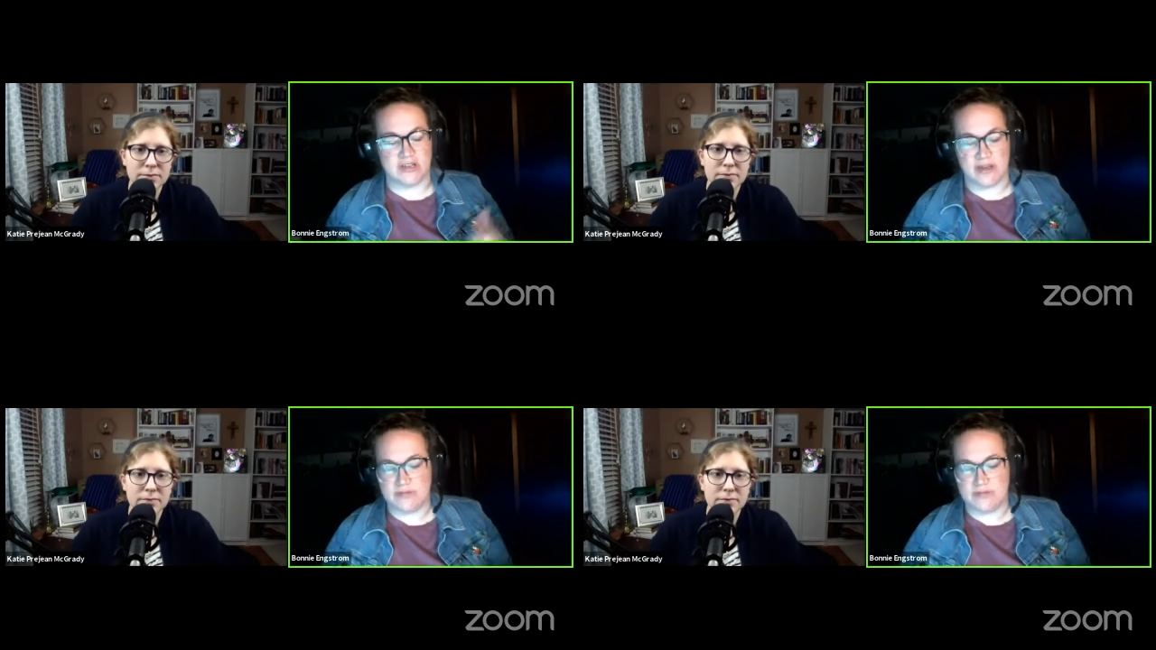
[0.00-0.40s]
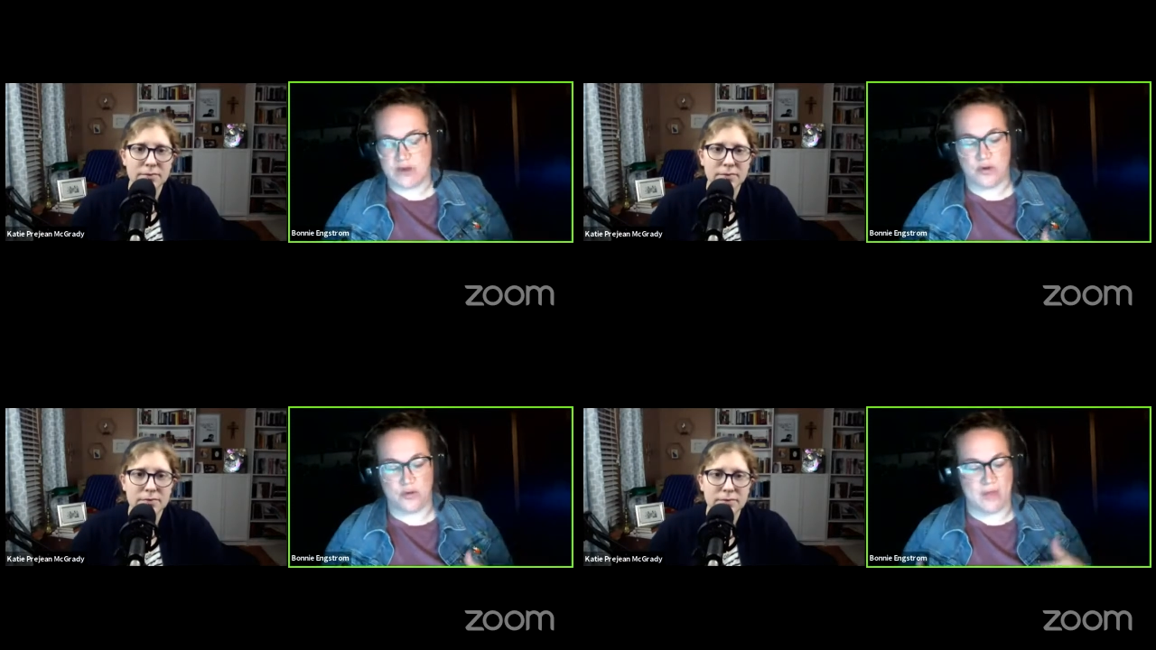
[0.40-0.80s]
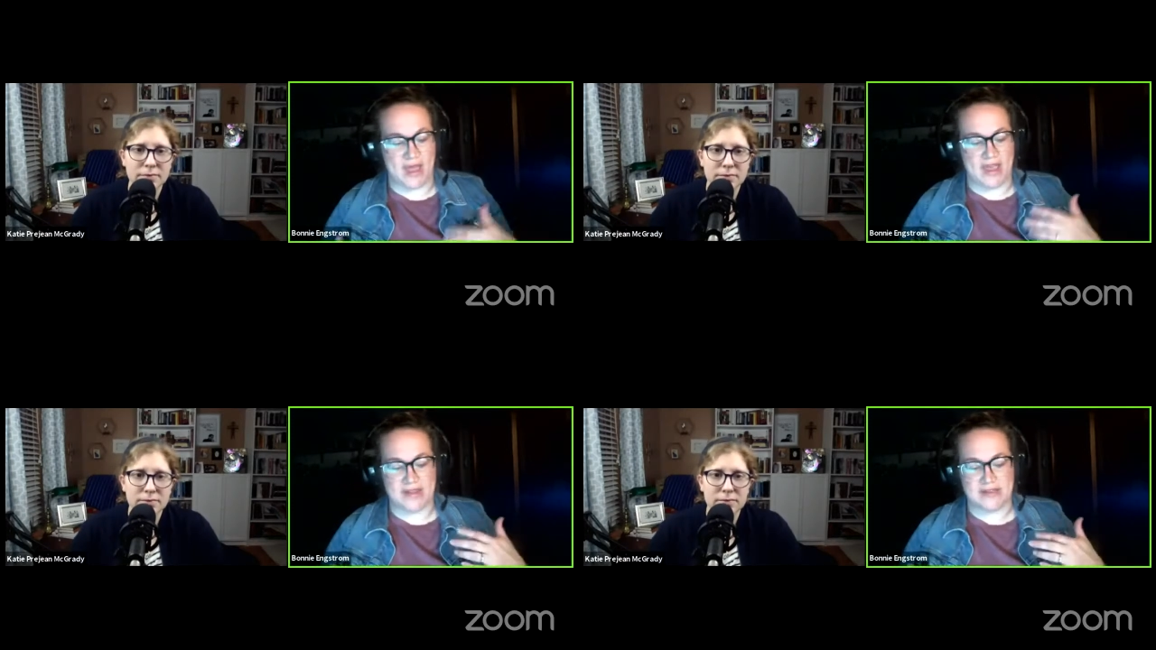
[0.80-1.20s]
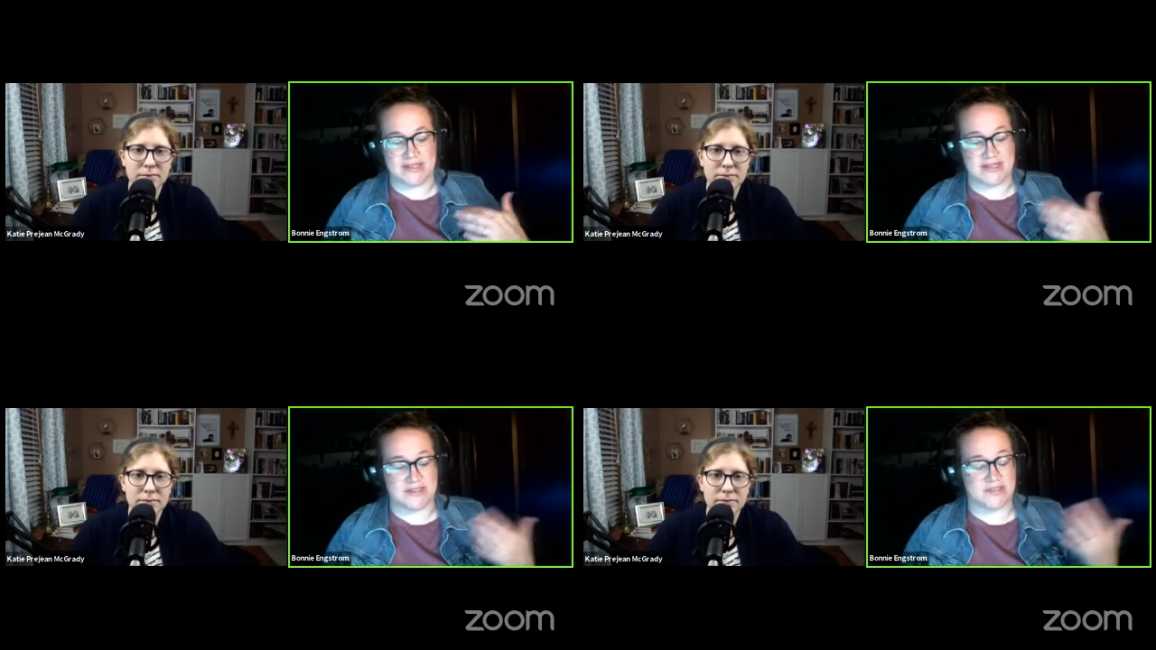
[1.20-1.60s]
Speaker 1: comes home, and
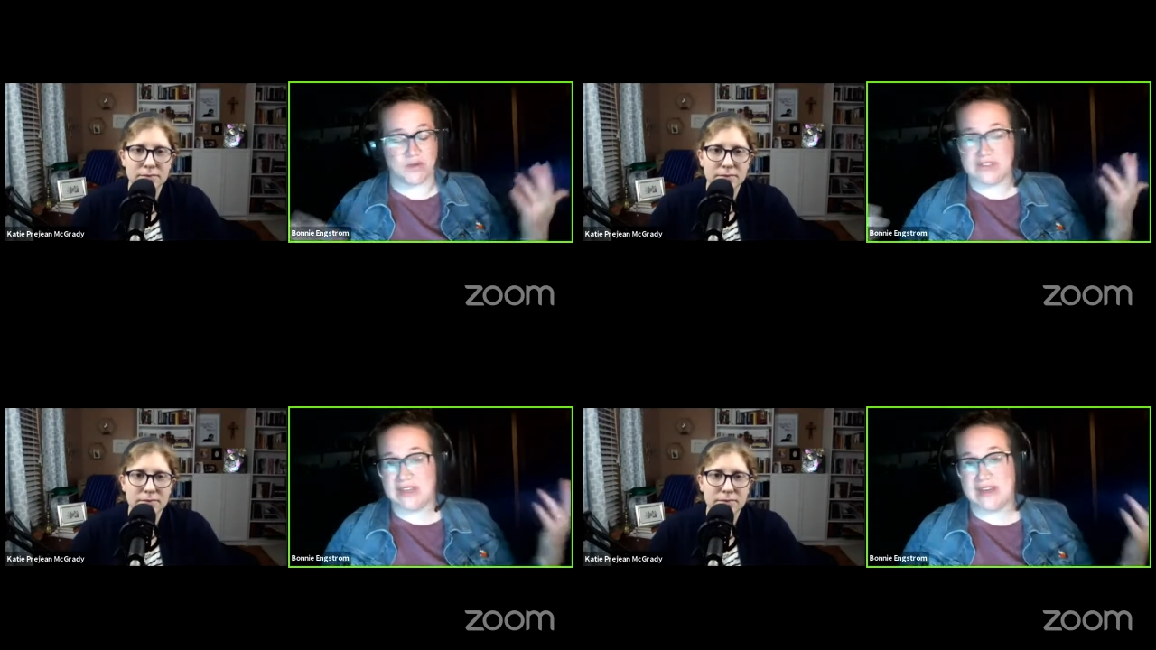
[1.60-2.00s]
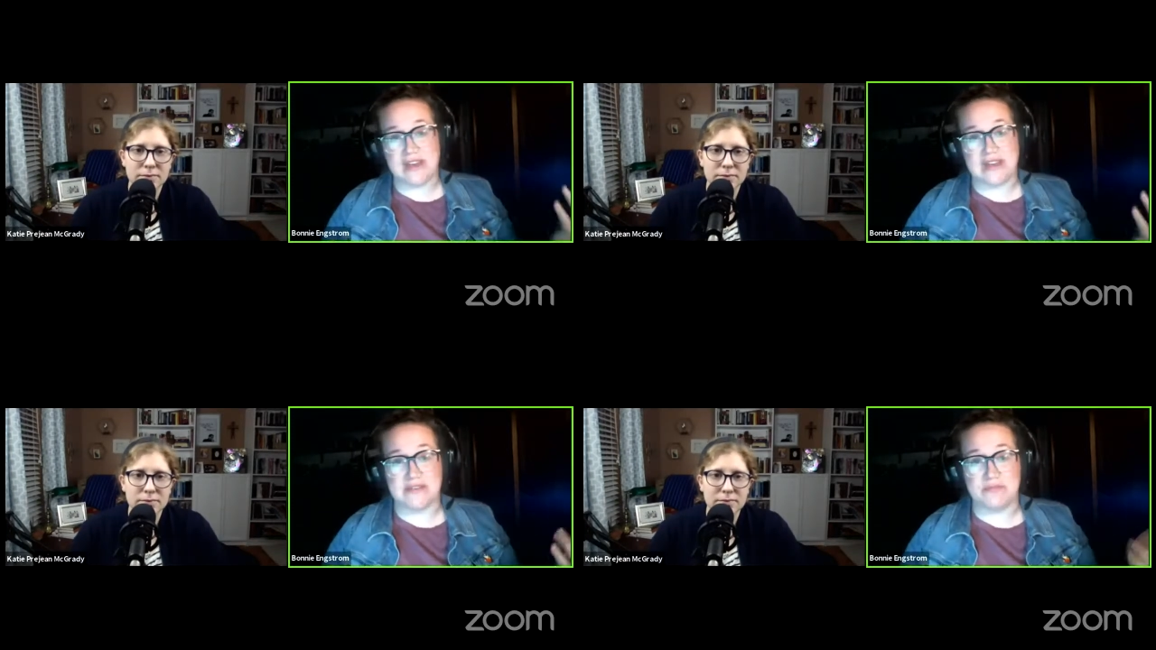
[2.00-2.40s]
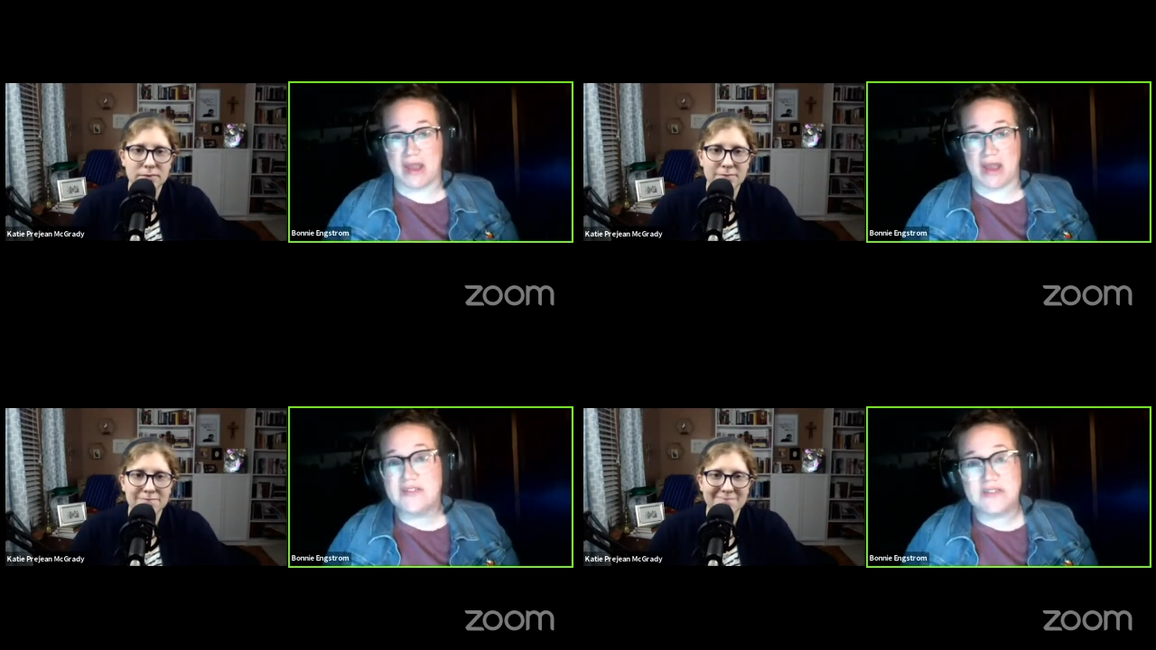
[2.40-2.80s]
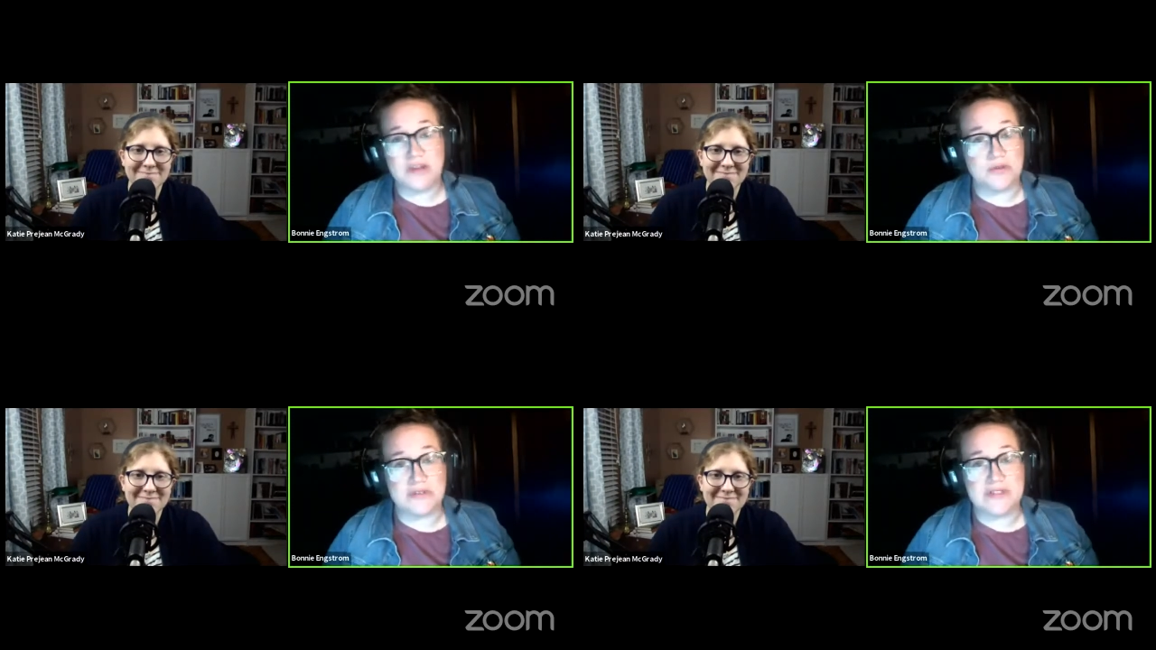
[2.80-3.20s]
he starts hitting his
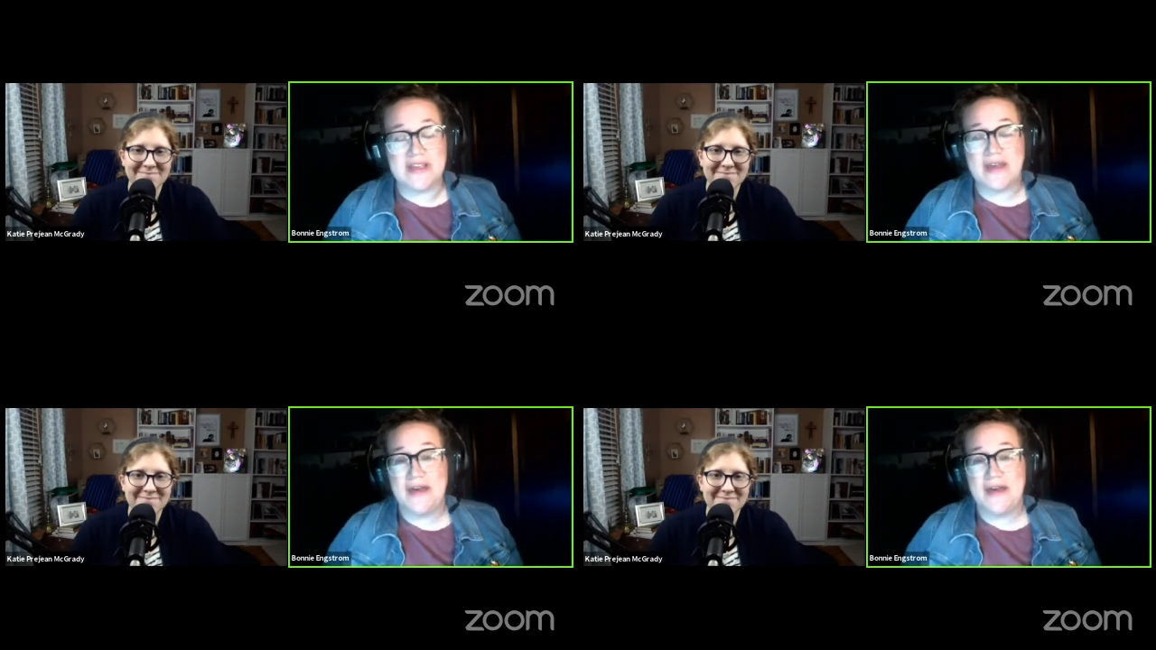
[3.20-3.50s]
milestones.